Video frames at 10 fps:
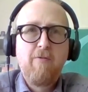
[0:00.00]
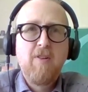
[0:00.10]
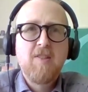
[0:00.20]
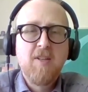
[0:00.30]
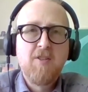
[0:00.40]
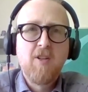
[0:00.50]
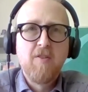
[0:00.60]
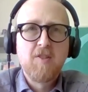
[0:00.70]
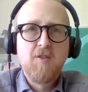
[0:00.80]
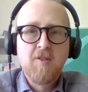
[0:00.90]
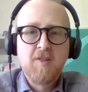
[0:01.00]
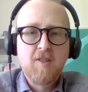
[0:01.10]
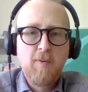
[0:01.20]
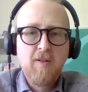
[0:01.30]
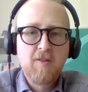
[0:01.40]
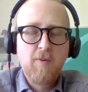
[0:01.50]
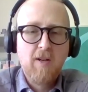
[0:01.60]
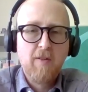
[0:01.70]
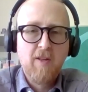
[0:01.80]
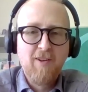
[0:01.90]
centered on the student's experience
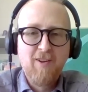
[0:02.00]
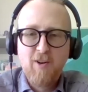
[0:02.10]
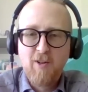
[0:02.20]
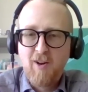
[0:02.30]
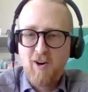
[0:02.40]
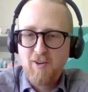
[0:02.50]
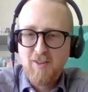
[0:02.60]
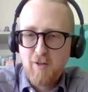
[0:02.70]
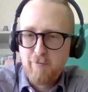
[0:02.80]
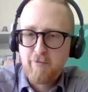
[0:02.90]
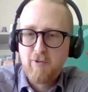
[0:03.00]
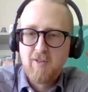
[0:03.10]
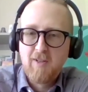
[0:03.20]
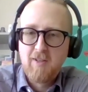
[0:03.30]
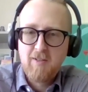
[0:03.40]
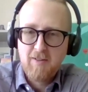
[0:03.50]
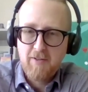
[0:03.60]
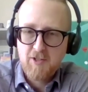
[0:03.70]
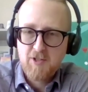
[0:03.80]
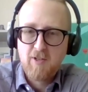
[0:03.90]
rather than on our love for
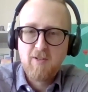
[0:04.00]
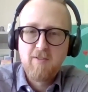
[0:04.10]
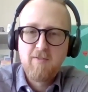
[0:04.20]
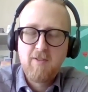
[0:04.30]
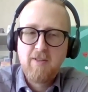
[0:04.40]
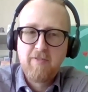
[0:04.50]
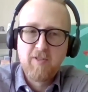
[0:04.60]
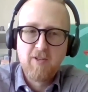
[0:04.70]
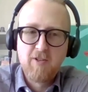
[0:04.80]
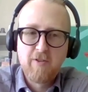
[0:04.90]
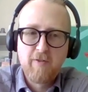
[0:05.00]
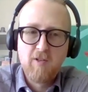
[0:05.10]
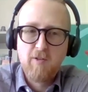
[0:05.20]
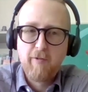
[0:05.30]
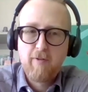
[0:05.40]
literature and the literature of our youth.